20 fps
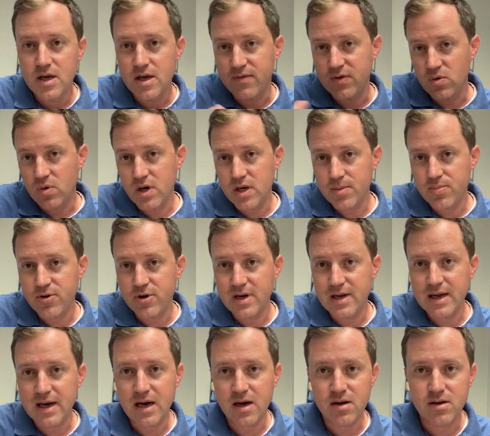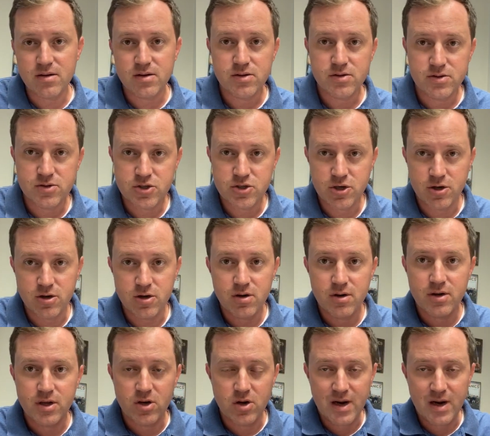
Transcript: If you want to print it out, sure.